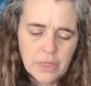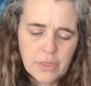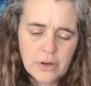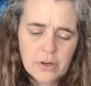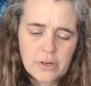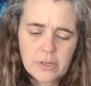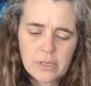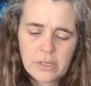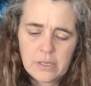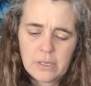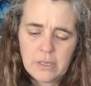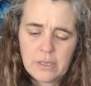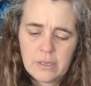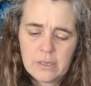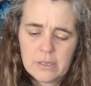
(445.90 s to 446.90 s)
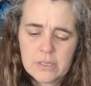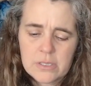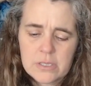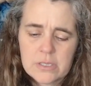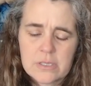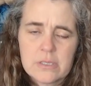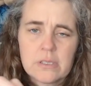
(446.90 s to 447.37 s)
30,
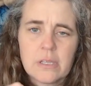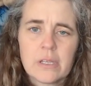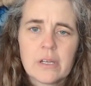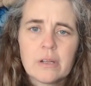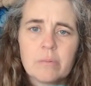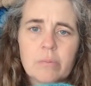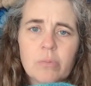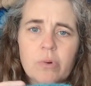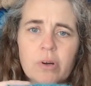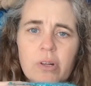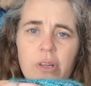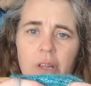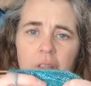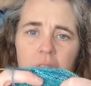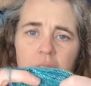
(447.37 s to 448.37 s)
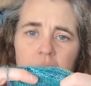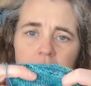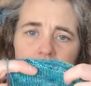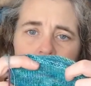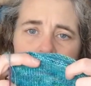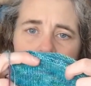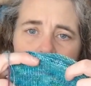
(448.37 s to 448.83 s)
little more than
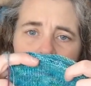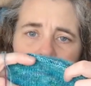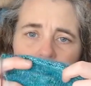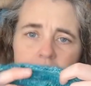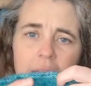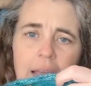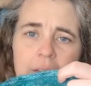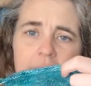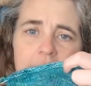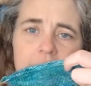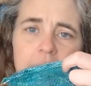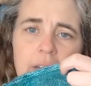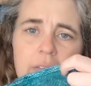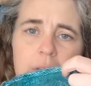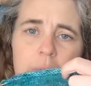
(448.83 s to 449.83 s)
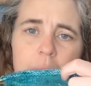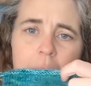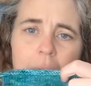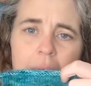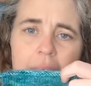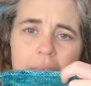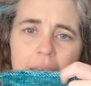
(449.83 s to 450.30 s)
30 rows down. I can't
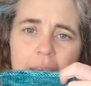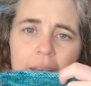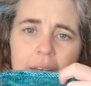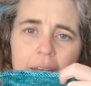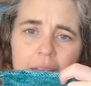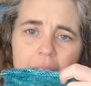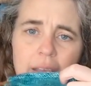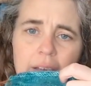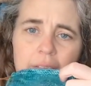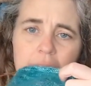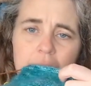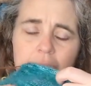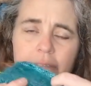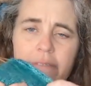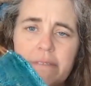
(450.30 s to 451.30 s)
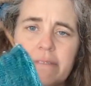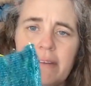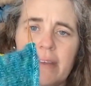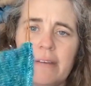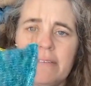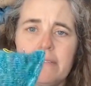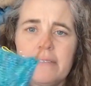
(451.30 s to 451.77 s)
remember. I think I did like
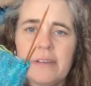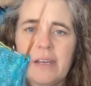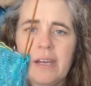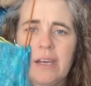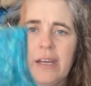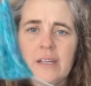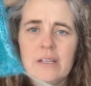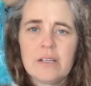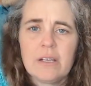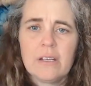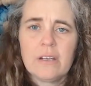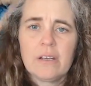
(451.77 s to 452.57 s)
15.